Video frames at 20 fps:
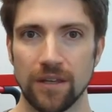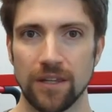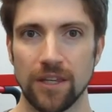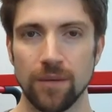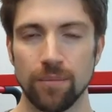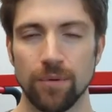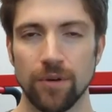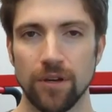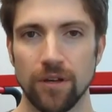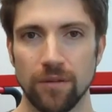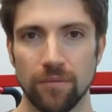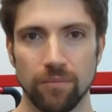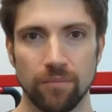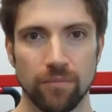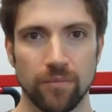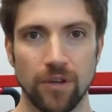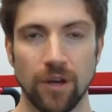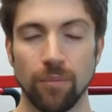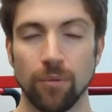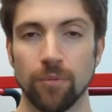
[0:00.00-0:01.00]
Keep a
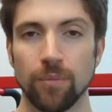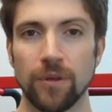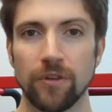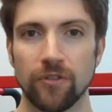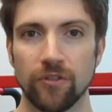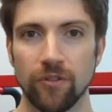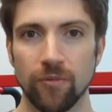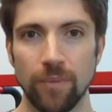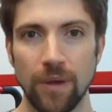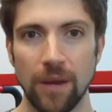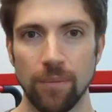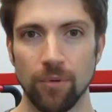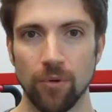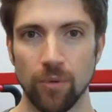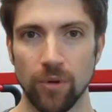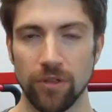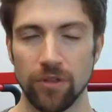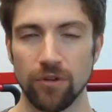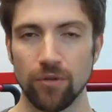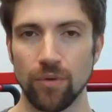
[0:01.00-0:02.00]
couple pieces of paper
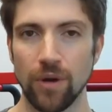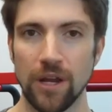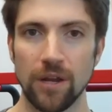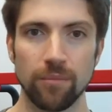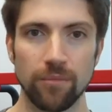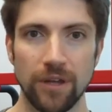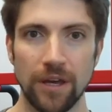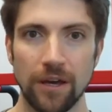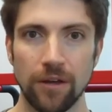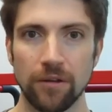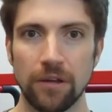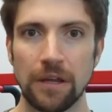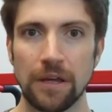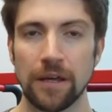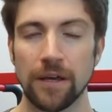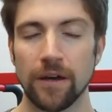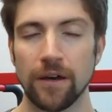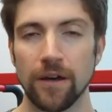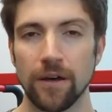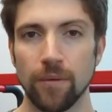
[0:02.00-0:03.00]
with you, write them down.
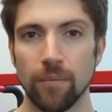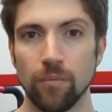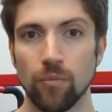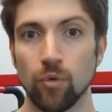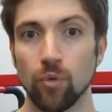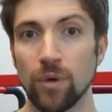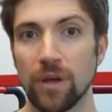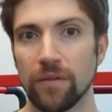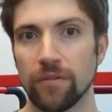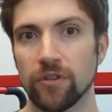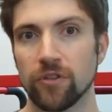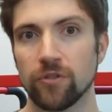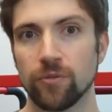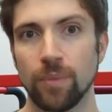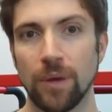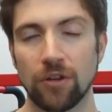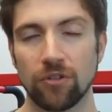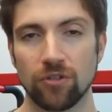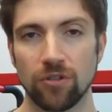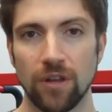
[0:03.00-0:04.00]
We have a
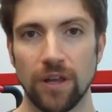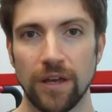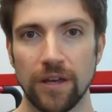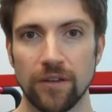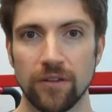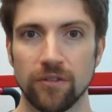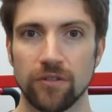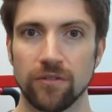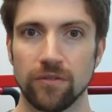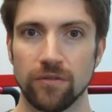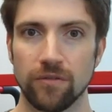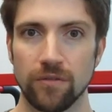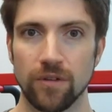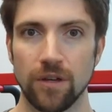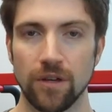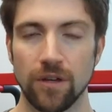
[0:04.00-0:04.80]
specialized